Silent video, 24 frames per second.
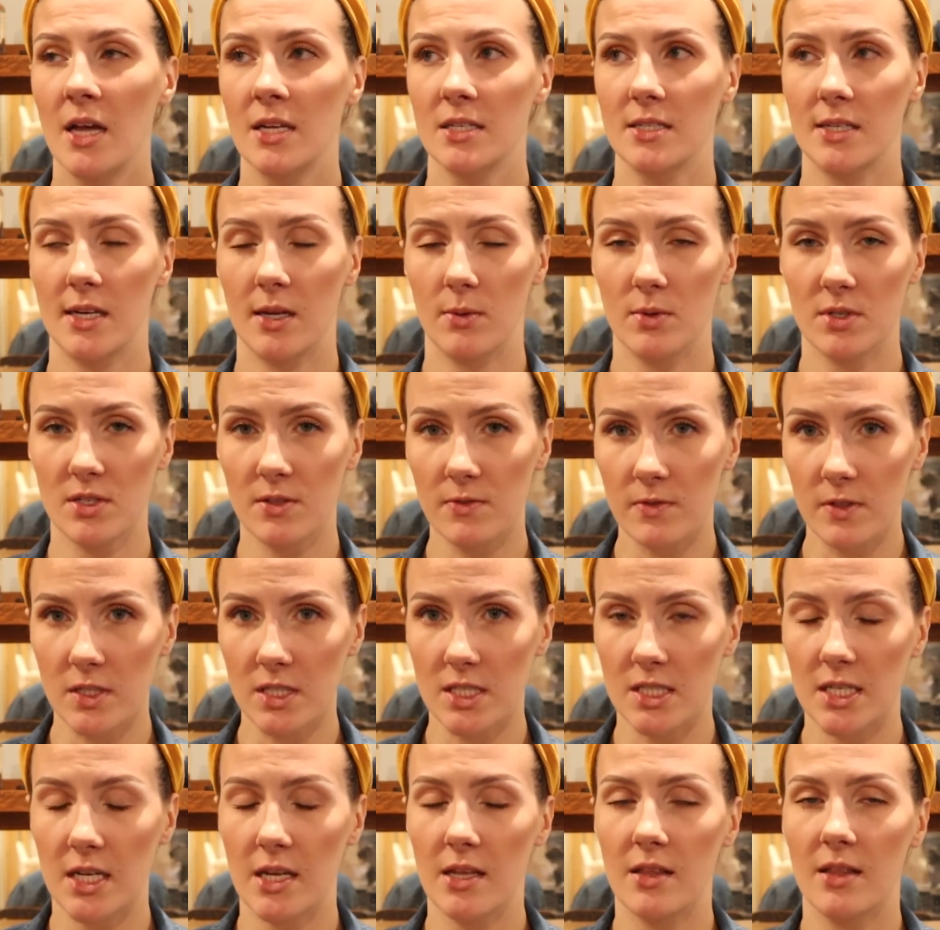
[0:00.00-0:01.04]
Today was the
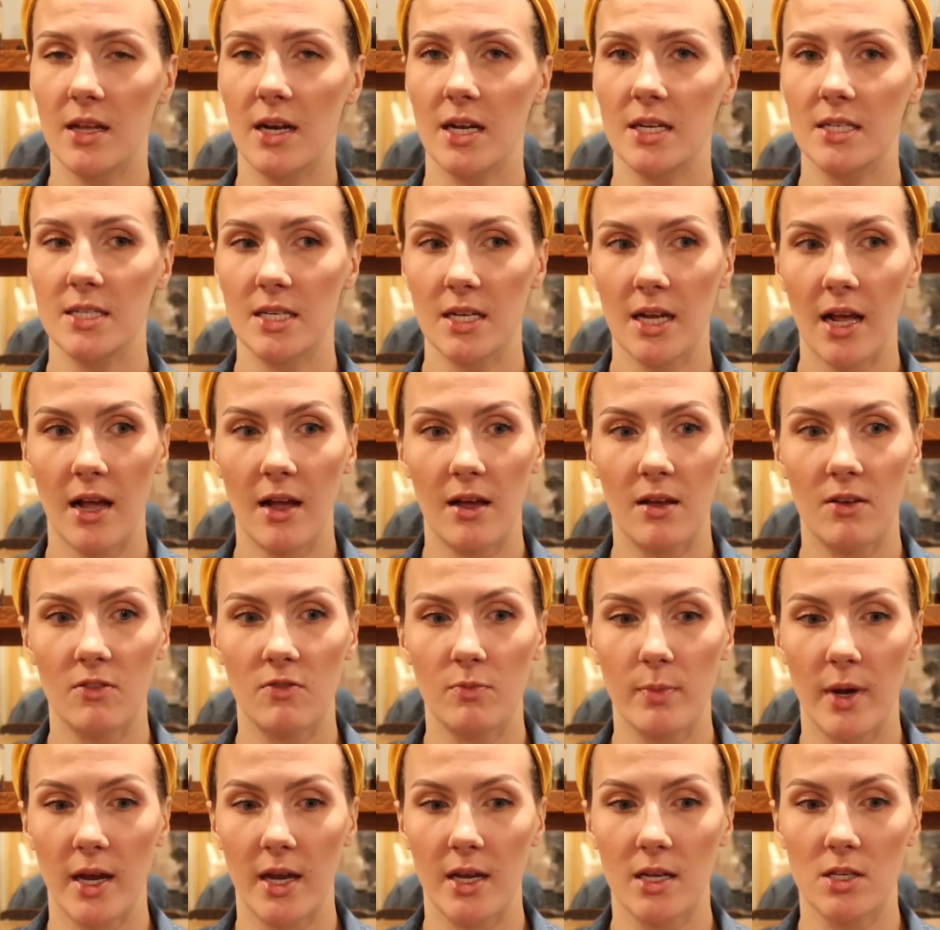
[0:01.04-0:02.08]
first day that I did have
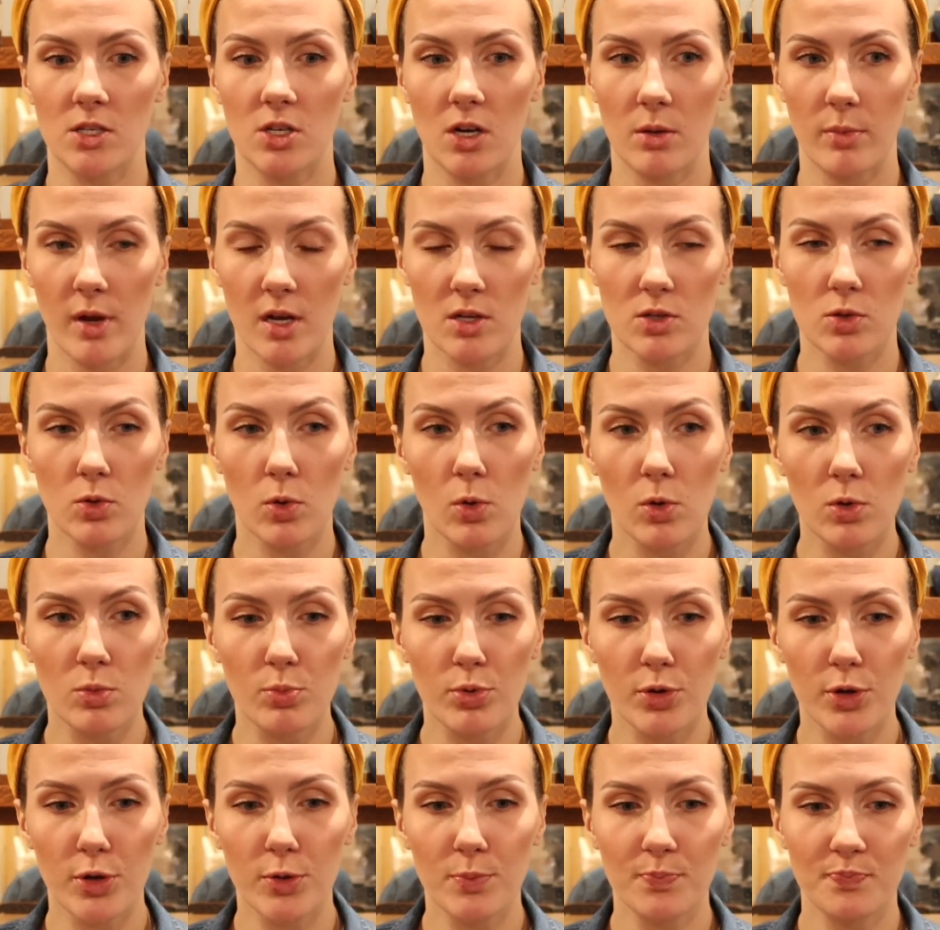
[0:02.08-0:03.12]
my Starbucks cold
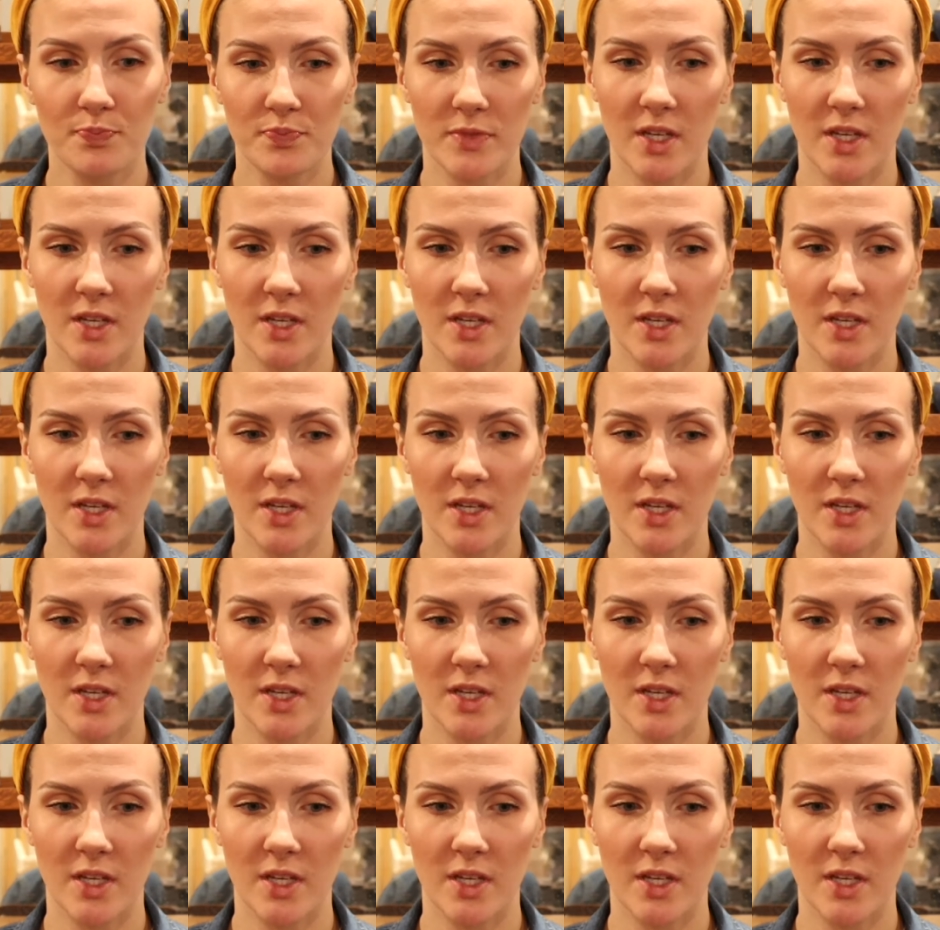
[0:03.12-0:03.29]
brew,